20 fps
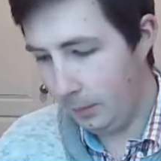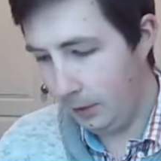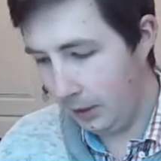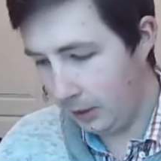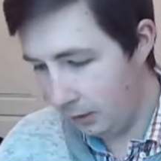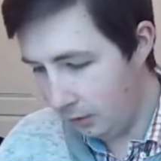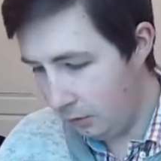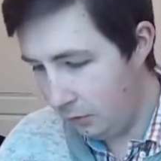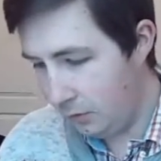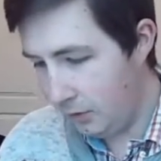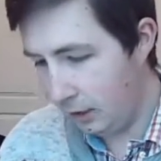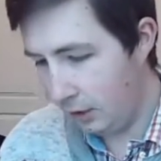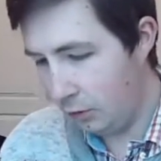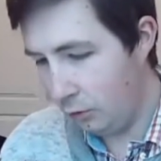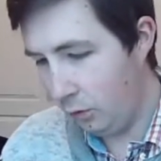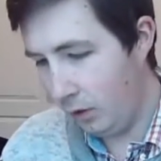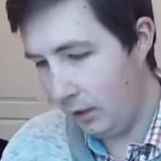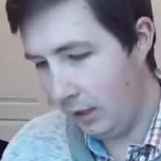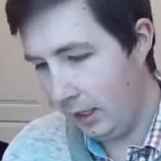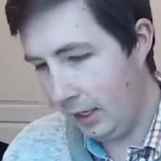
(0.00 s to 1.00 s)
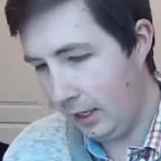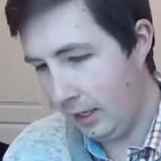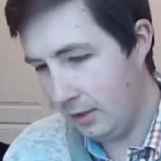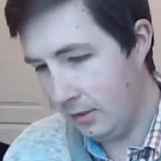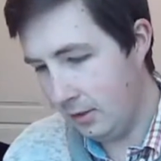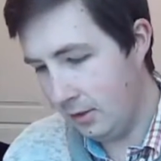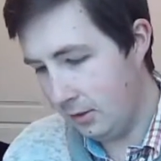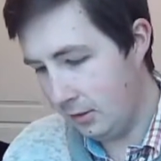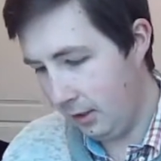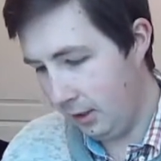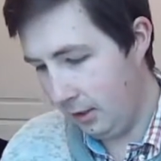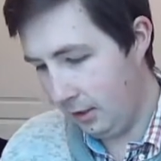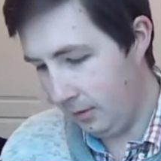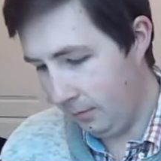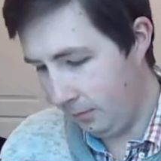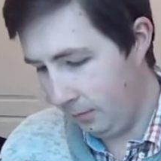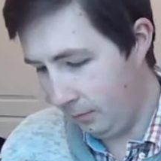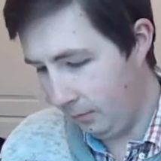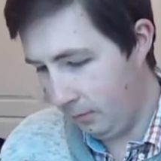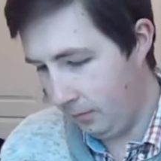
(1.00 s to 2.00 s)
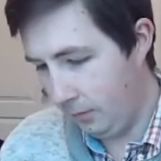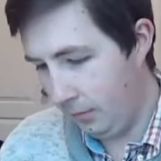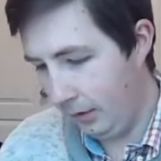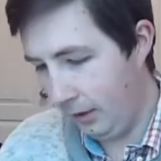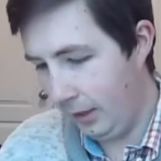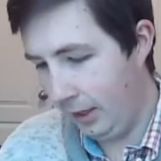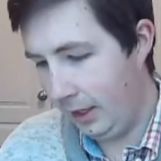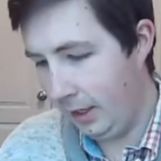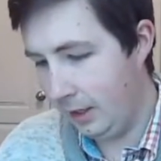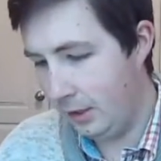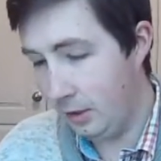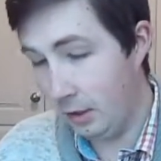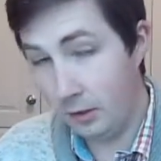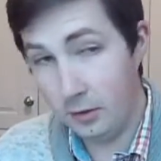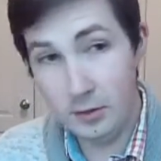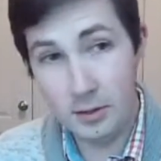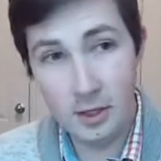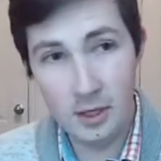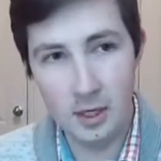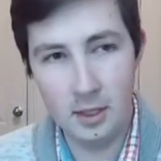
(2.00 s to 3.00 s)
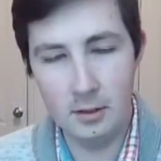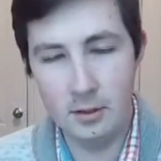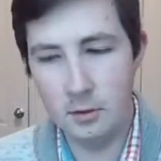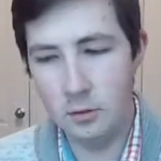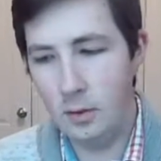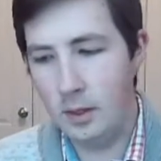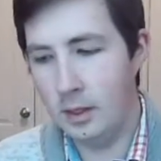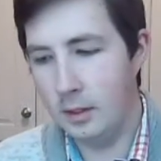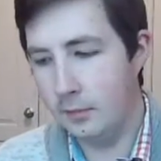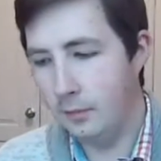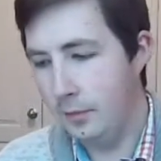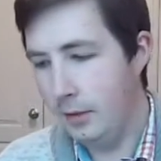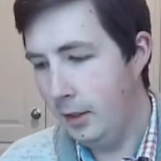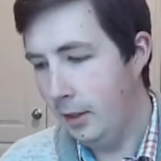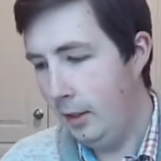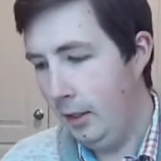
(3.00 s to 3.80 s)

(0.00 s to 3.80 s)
Luke, as well as by Darth Sidious as well.